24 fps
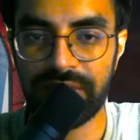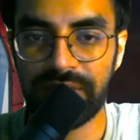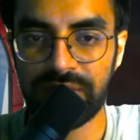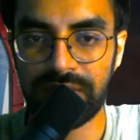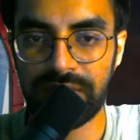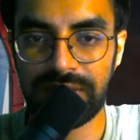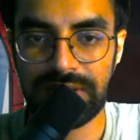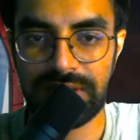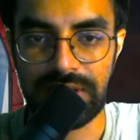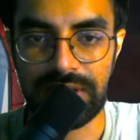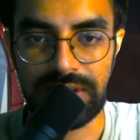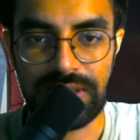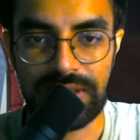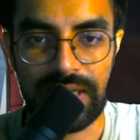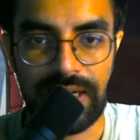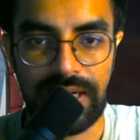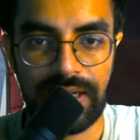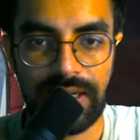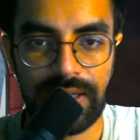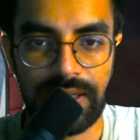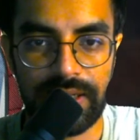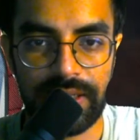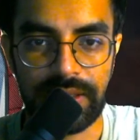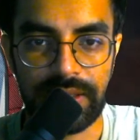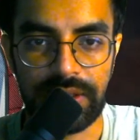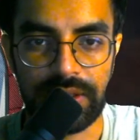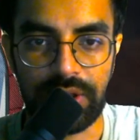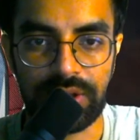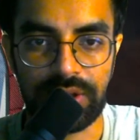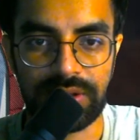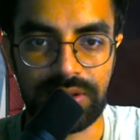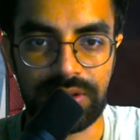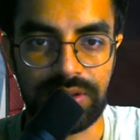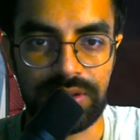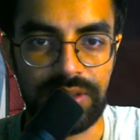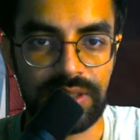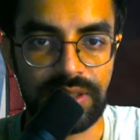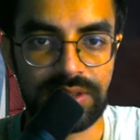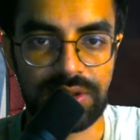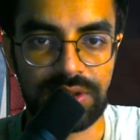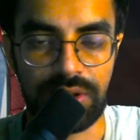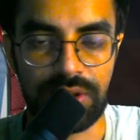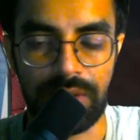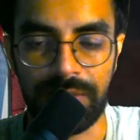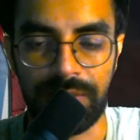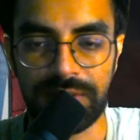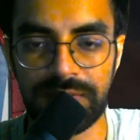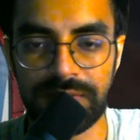you can see that like Docker
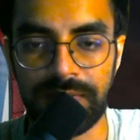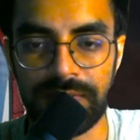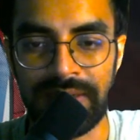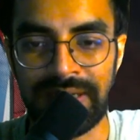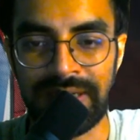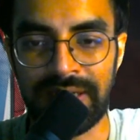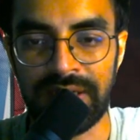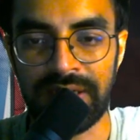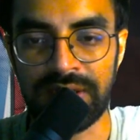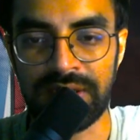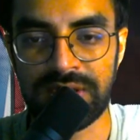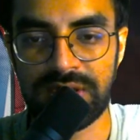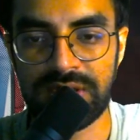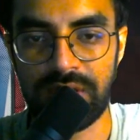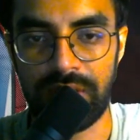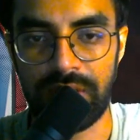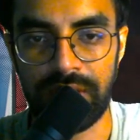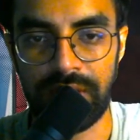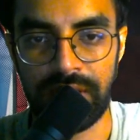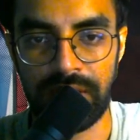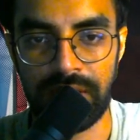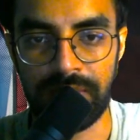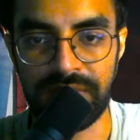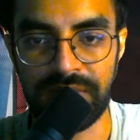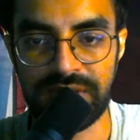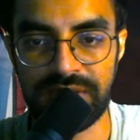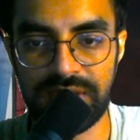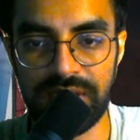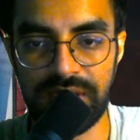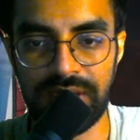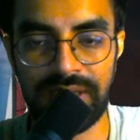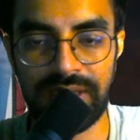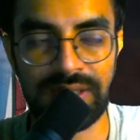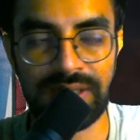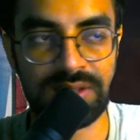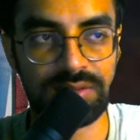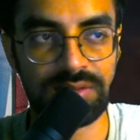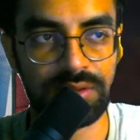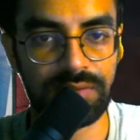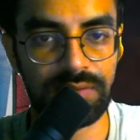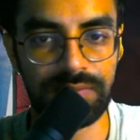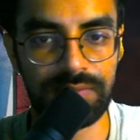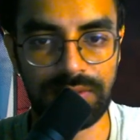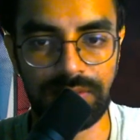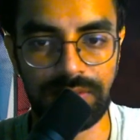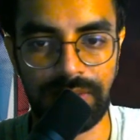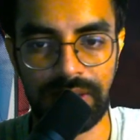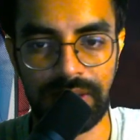desktop is finally installed in our machine. And sorry
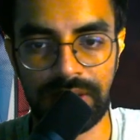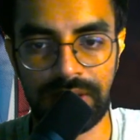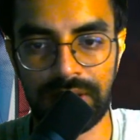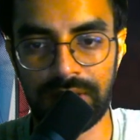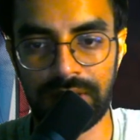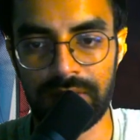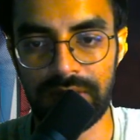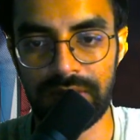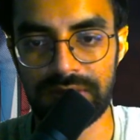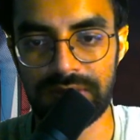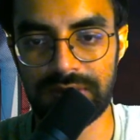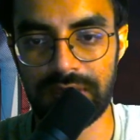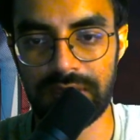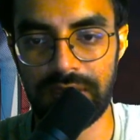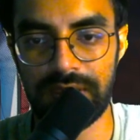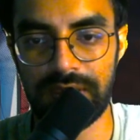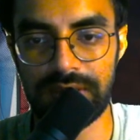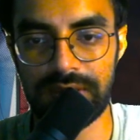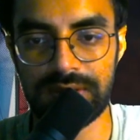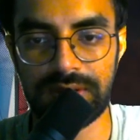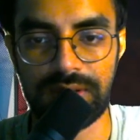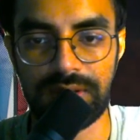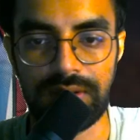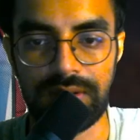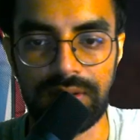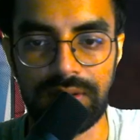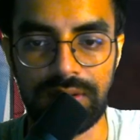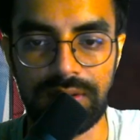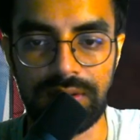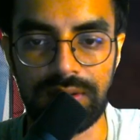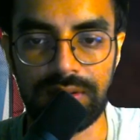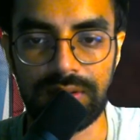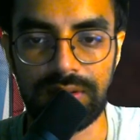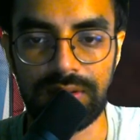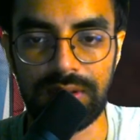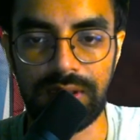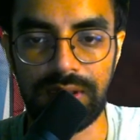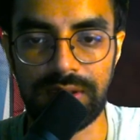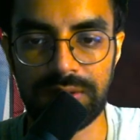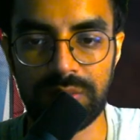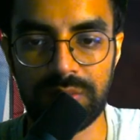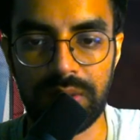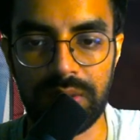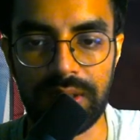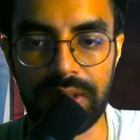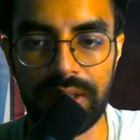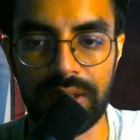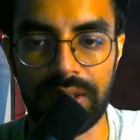for the background noise guys, I'll
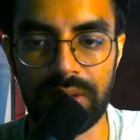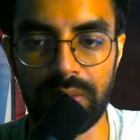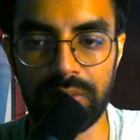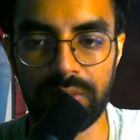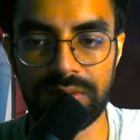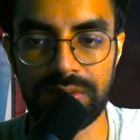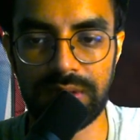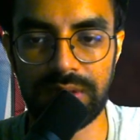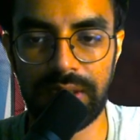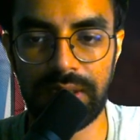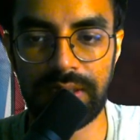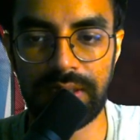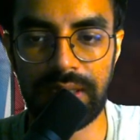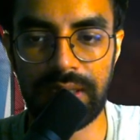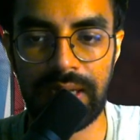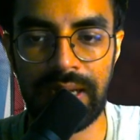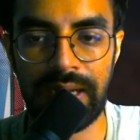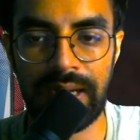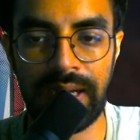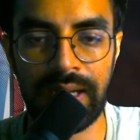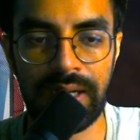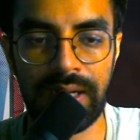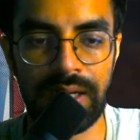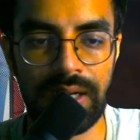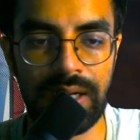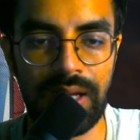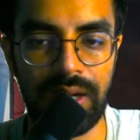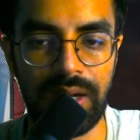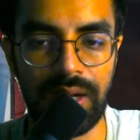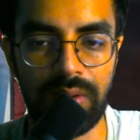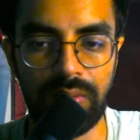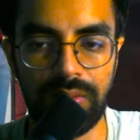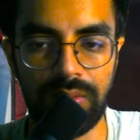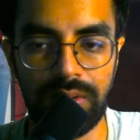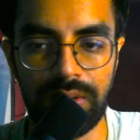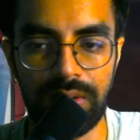just quickly close it. And now